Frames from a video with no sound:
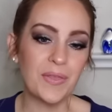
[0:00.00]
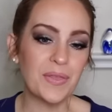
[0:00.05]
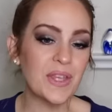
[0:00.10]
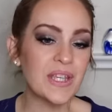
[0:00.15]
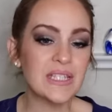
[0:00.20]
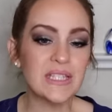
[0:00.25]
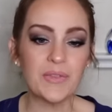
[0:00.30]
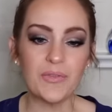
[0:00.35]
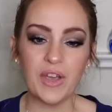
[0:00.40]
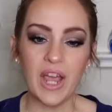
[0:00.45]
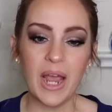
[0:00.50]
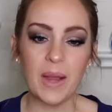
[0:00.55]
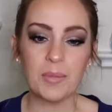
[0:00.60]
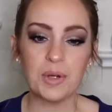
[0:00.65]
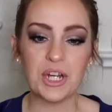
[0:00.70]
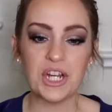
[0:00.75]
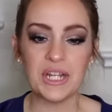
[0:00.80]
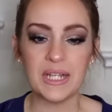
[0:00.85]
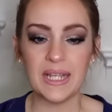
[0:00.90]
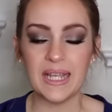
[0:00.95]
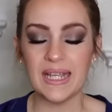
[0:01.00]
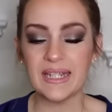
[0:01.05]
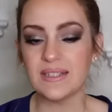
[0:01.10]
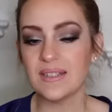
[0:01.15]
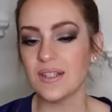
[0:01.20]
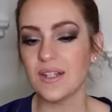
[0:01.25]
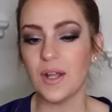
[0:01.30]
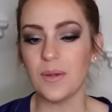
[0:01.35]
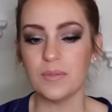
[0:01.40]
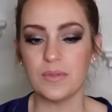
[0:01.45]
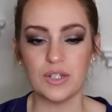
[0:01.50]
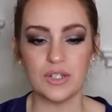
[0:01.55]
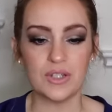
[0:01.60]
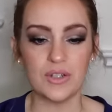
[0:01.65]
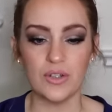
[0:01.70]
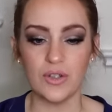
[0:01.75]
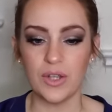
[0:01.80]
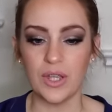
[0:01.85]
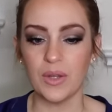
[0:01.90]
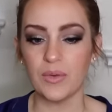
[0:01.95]
This fabric ended up just
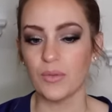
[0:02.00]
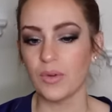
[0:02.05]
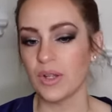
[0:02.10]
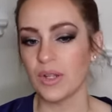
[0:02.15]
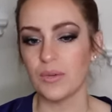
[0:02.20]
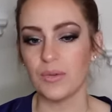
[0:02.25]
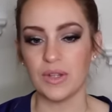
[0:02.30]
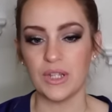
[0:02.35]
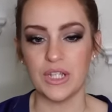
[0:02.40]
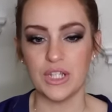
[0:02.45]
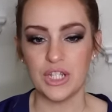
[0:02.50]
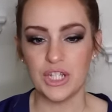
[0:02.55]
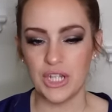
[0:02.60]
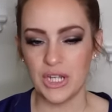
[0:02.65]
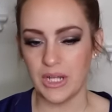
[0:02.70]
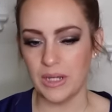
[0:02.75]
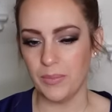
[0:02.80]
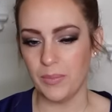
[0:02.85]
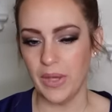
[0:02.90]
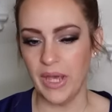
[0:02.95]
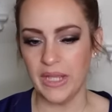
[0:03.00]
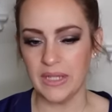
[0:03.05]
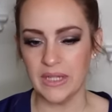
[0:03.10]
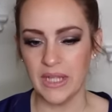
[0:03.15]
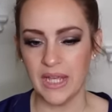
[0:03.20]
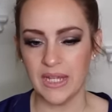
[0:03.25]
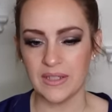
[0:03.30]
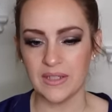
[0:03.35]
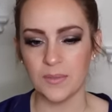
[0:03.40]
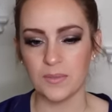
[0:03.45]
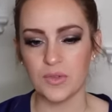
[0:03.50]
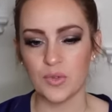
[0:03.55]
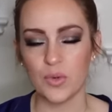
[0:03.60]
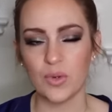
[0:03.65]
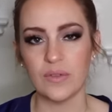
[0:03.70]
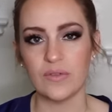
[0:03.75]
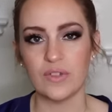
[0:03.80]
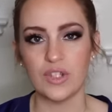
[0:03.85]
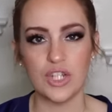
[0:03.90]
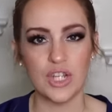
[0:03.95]
looking really, really cheap and like some sort
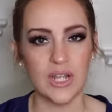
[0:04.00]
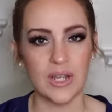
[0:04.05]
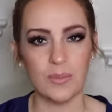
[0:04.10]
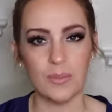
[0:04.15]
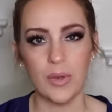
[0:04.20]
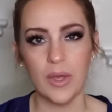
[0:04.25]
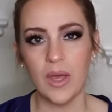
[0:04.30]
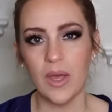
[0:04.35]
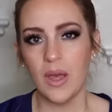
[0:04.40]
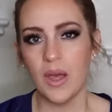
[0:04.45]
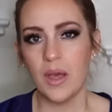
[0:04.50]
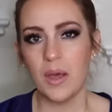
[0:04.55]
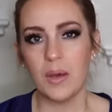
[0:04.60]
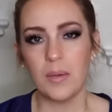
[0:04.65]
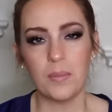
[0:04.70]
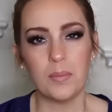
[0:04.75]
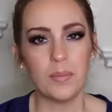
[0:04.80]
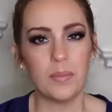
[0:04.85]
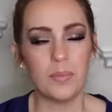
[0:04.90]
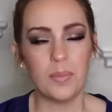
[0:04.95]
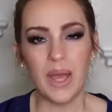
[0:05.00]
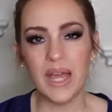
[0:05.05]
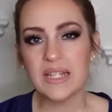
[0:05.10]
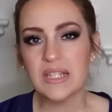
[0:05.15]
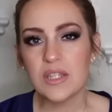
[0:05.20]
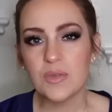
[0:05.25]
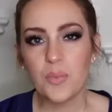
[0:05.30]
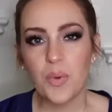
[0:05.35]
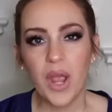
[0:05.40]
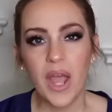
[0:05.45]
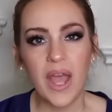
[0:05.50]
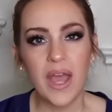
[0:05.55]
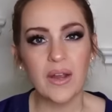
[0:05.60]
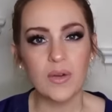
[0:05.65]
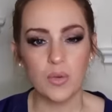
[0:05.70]
of cheap bedspread